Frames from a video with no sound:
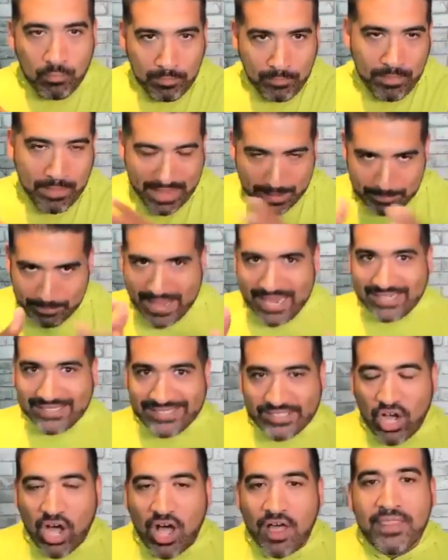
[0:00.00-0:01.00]

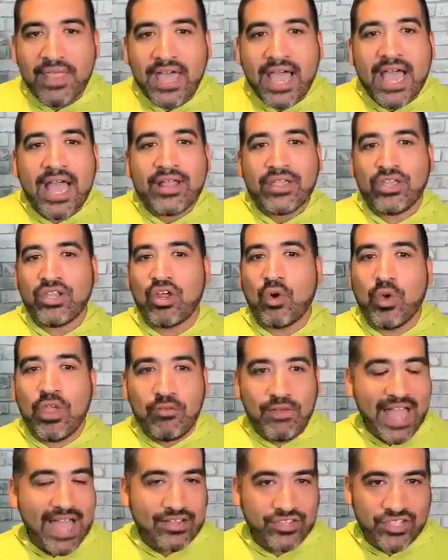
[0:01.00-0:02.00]
based on that,
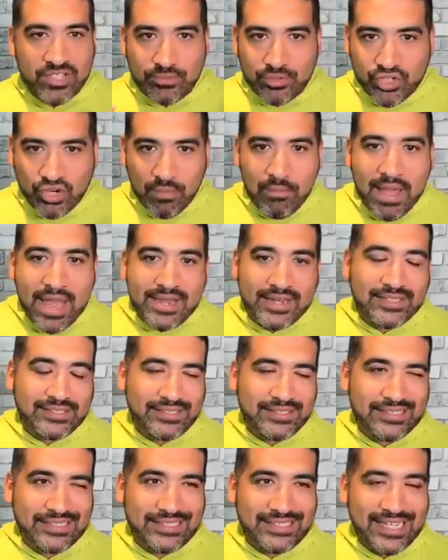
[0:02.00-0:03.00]
we've had some
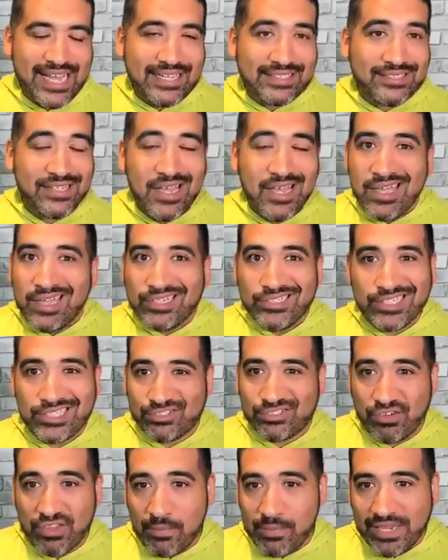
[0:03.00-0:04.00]
tremendous success
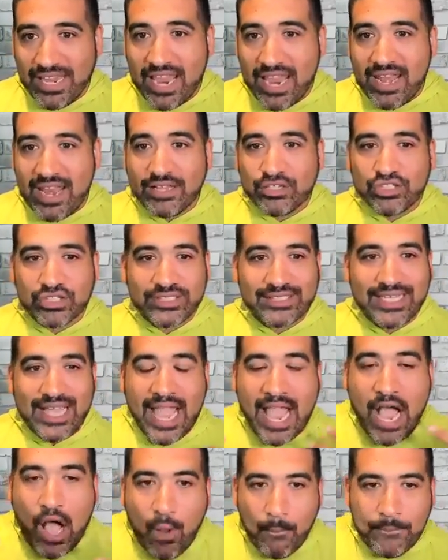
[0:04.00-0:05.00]
just from the beginning, just
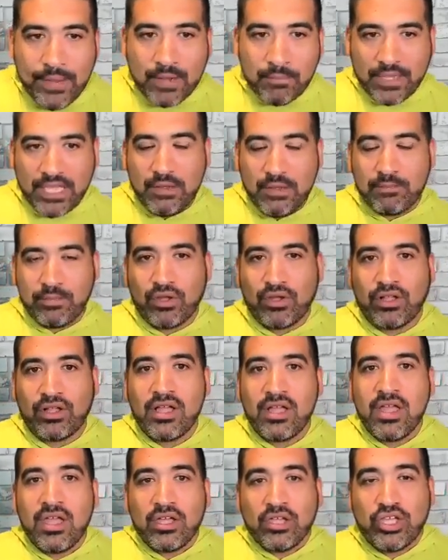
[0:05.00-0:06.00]
helping
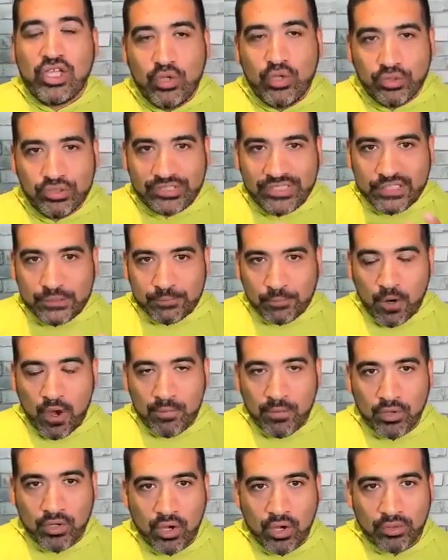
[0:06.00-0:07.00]
people use these
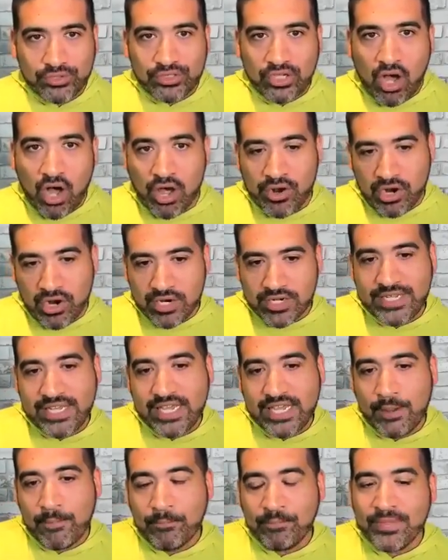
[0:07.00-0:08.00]
promo codes on our
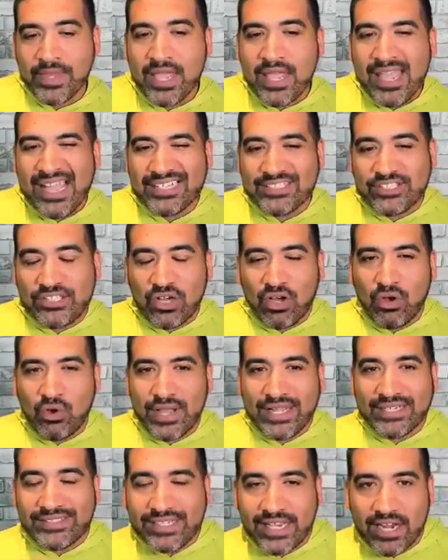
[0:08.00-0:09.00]
team. And so
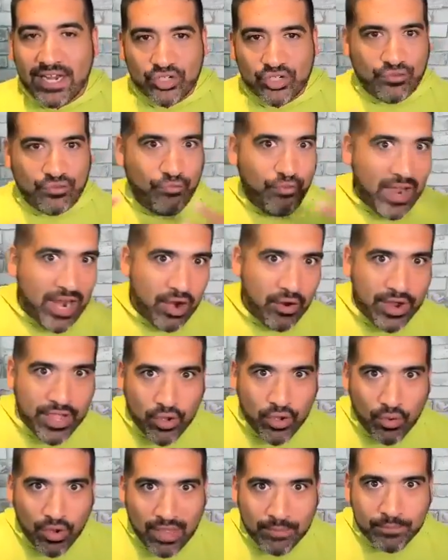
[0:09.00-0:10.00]
instead of just firing
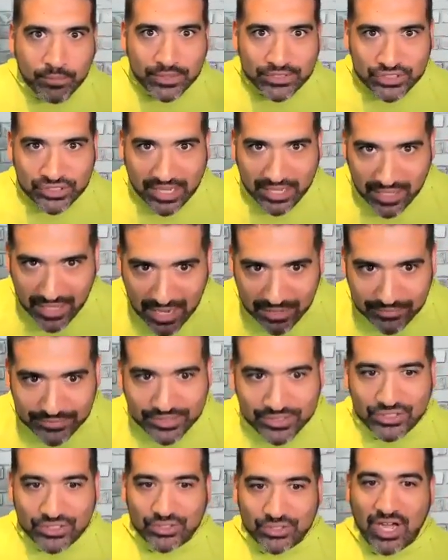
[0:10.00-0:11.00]
you up, which I love
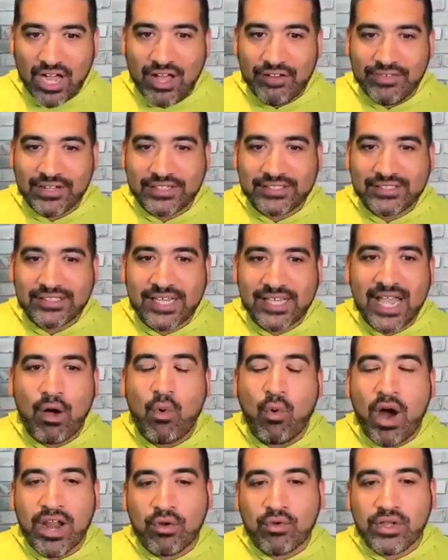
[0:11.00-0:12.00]
to do, obviously, I
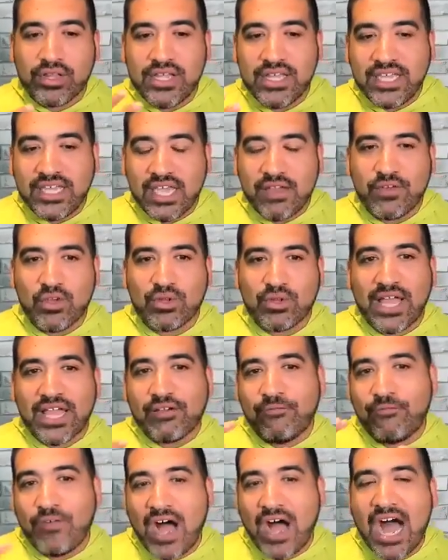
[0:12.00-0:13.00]
want to really give you
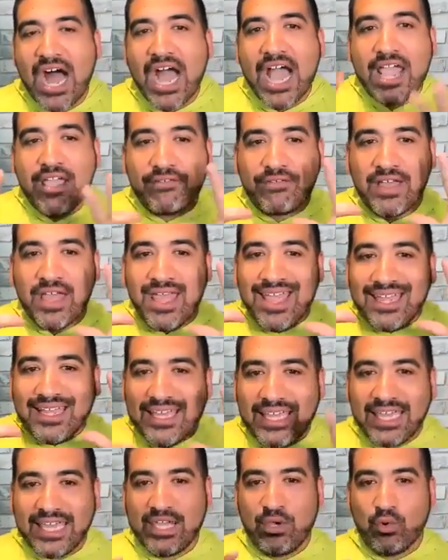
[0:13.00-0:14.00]
like 5
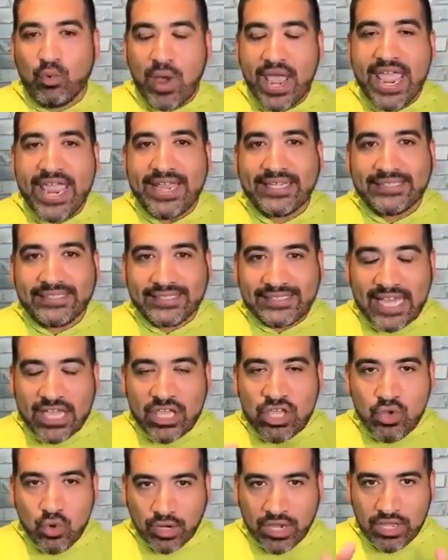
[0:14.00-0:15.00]
key ways
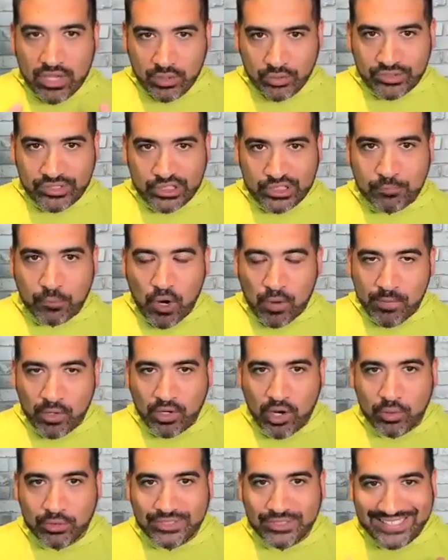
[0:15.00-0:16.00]
that you can use these
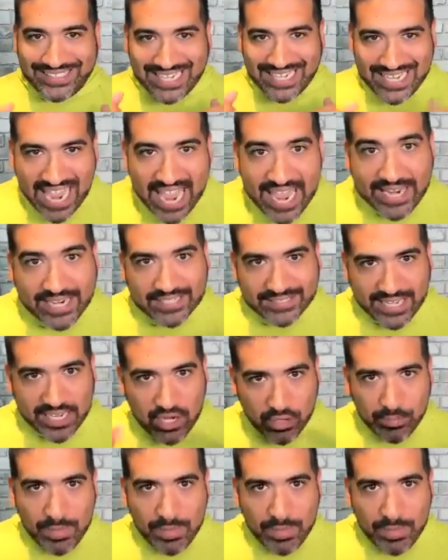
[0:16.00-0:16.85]
promo codes today. Because I know